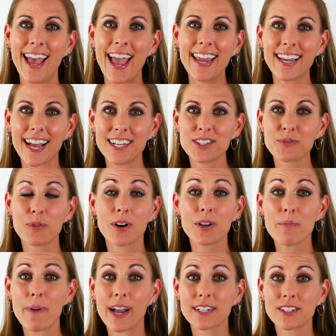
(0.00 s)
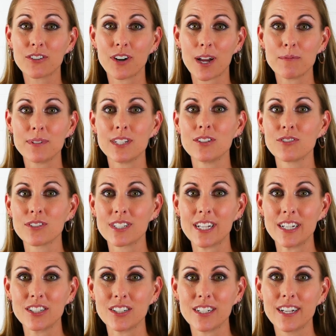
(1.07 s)
Hey guys, welcome back to Crab Central
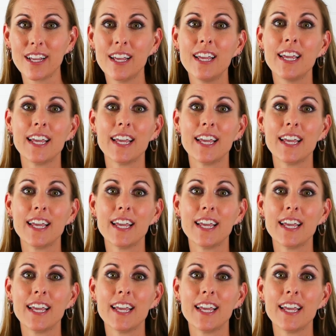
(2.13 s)
Station.